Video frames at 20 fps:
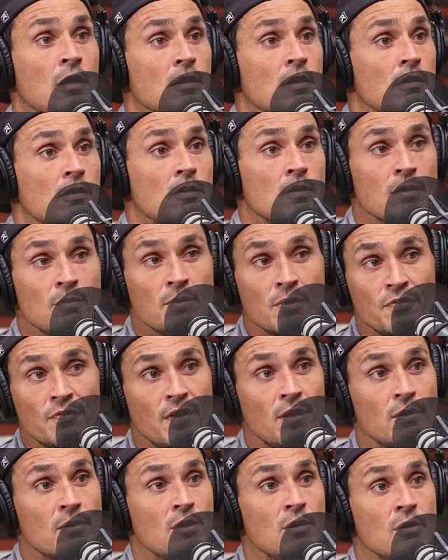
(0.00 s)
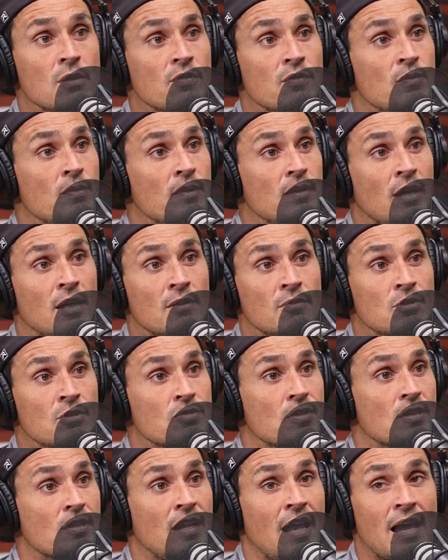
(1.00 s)
You give them a phone and you give them
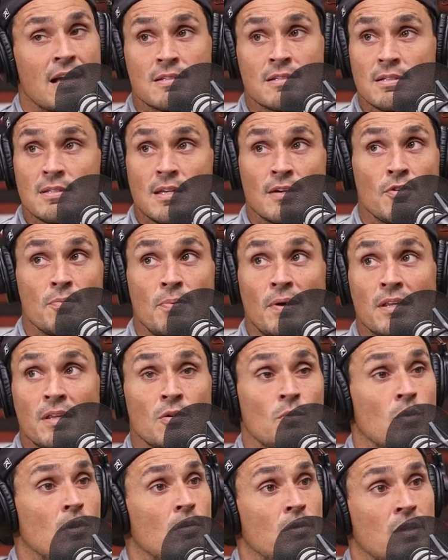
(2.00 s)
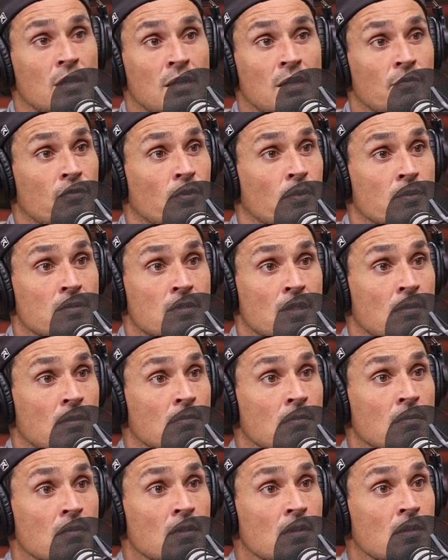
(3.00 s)
unrestricted access, everybody in the world can influence them.
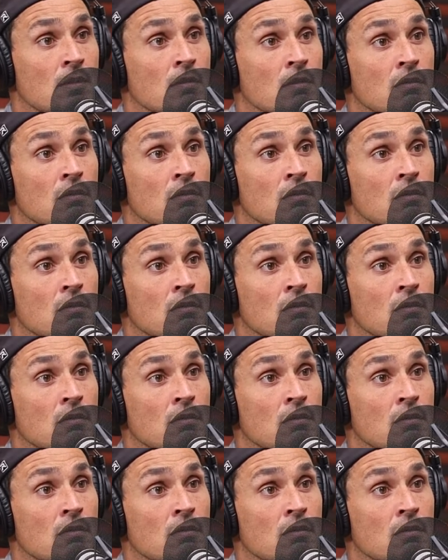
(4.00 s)
Yeah.